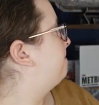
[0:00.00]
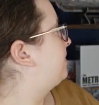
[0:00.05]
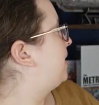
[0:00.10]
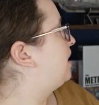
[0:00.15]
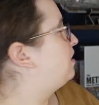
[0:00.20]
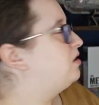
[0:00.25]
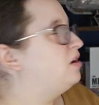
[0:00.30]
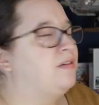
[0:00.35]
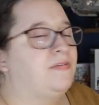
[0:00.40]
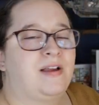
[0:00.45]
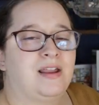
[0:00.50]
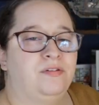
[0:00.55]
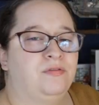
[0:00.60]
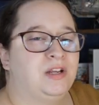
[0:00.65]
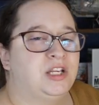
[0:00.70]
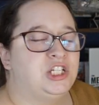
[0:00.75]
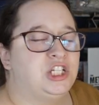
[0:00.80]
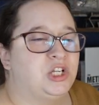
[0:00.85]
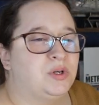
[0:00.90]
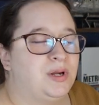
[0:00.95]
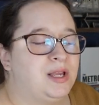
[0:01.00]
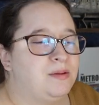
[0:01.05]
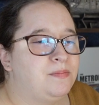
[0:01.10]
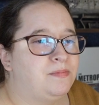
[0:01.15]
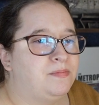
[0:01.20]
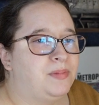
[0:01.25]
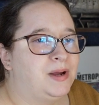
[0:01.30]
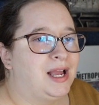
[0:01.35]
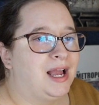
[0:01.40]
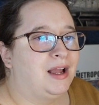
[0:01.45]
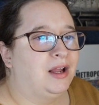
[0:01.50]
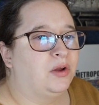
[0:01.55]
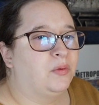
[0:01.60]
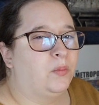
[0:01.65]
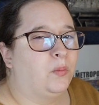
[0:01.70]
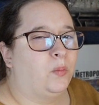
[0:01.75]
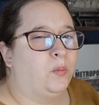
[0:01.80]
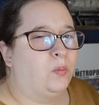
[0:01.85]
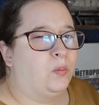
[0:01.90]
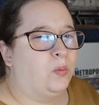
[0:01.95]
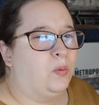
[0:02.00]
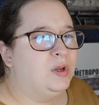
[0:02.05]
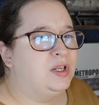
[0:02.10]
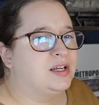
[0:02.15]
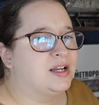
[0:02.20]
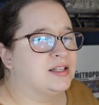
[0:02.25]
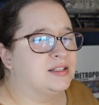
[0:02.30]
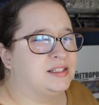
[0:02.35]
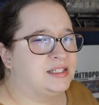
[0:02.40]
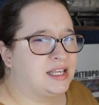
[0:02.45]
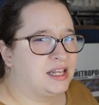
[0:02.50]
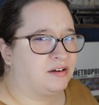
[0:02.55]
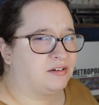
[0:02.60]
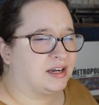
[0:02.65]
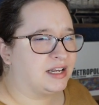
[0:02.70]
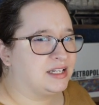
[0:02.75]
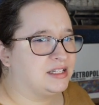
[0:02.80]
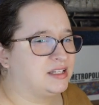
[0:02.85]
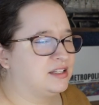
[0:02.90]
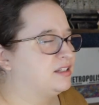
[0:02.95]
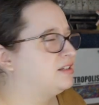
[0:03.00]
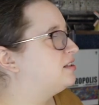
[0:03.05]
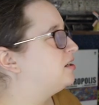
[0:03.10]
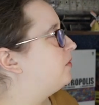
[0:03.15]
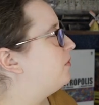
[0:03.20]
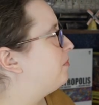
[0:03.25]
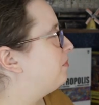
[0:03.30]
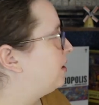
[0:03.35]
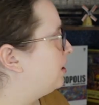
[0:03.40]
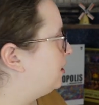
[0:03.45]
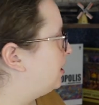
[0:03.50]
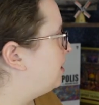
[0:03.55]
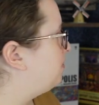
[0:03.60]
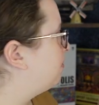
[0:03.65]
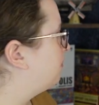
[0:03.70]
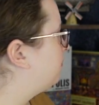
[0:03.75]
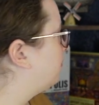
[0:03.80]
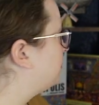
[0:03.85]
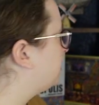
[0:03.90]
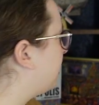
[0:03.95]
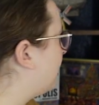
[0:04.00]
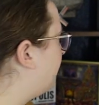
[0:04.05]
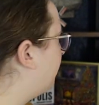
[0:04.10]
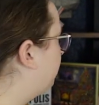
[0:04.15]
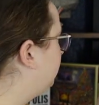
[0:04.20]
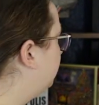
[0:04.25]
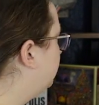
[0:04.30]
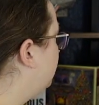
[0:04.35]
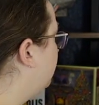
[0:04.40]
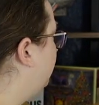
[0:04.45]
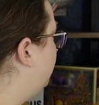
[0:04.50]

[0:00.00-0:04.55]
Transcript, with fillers: I don't know if I'd redo it, but would consider it. So I'm going to keep it for now.